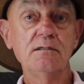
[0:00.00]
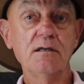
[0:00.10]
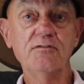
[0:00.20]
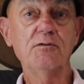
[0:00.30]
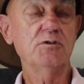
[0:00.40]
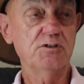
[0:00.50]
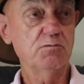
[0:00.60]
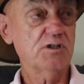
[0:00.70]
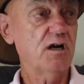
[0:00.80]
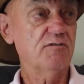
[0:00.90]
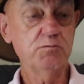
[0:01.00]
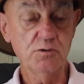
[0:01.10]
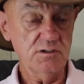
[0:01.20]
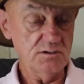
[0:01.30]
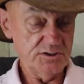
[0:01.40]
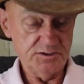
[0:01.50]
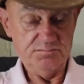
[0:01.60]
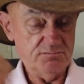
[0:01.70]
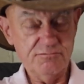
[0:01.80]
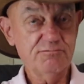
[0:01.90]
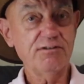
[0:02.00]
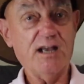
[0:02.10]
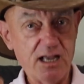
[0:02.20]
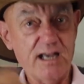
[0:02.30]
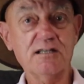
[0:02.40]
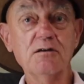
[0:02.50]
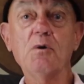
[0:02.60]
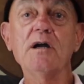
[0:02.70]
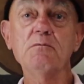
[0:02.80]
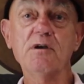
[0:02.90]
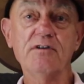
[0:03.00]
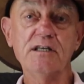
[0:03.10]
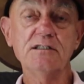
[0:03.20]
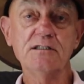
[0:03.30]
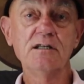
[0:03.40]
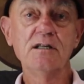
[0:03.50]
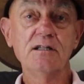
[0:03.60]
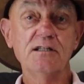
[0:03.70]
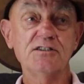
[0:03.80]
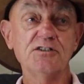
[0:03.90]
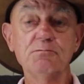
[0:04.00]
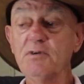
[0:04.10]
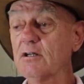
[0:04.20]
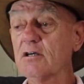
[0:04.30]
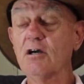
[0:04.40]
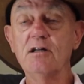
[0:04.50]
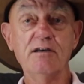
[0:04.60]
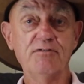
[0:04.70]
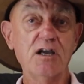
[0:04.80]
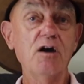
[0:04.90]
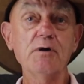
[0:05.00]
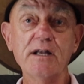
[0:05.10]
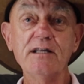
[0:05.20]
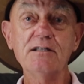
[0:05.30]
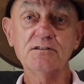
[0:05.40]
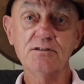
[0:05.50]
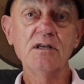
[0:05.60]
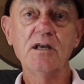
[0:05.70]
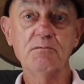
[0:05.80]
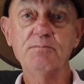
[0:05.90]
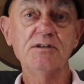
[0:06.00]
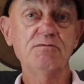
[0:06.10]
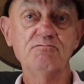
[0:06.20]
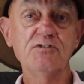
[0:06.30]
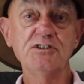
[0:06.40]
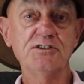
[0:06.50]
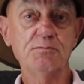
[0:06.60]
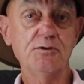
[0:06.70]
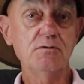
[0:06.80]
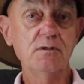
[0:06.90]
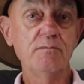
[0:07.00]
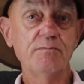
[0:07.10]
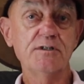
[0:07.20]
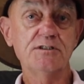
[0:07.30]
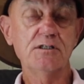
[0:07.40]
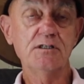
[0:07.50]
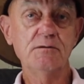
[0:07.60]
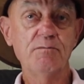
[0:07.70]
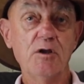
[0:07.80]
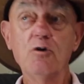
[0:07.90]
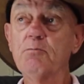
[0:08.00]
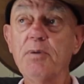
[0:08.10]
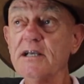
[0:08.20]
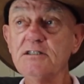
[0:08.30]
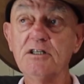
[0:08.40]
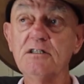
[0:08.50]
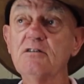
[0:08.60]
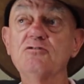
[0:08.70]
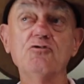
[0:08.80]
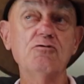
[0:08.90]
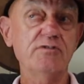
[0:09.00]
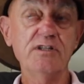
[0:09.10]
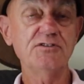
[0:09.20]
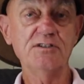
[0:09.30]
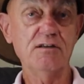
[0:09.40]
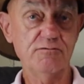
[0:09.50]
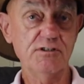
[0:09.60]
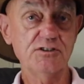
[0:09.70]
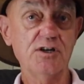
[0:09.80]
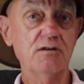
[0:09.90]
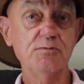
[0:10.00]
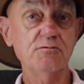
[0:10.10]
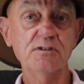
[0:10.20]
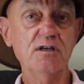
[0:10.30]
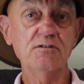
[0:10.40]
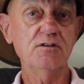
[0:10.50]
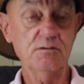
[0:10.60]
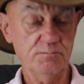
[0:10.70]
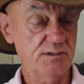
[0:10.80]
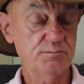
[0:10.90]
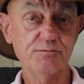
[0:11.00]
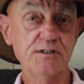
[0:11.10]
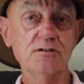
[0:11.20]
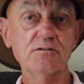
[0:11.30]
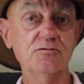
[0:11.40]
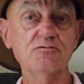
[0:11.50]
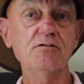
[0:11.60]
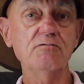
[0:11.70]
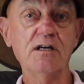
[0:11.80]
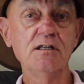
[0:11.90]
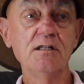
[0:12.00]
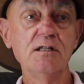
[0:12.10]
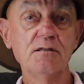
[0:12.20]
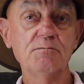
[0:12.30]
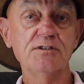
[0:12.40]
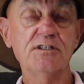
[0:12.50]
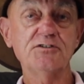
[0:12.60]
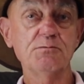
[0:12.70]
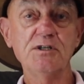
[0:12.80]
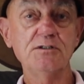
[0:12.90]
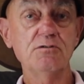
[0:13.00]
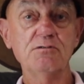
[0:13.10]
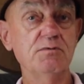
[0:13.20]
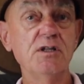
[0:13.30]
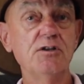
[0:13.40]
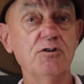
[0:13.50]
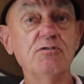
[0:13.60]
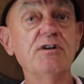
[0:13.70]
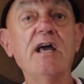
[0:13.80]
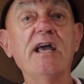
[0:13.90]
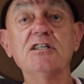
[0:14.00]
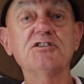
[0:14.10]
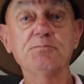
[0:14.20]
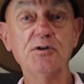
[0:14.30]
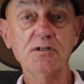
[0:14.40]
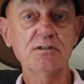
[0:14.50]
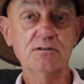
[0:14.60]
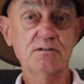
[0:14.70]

You know, if I wanted to carve wood, I'll just hack away with it. That doesn't mean I can't have a go at it and be reasonable. But or painting and drawing, there's another example. You know, you can be a pretty good drawer, but it doesn't mean you're an expert.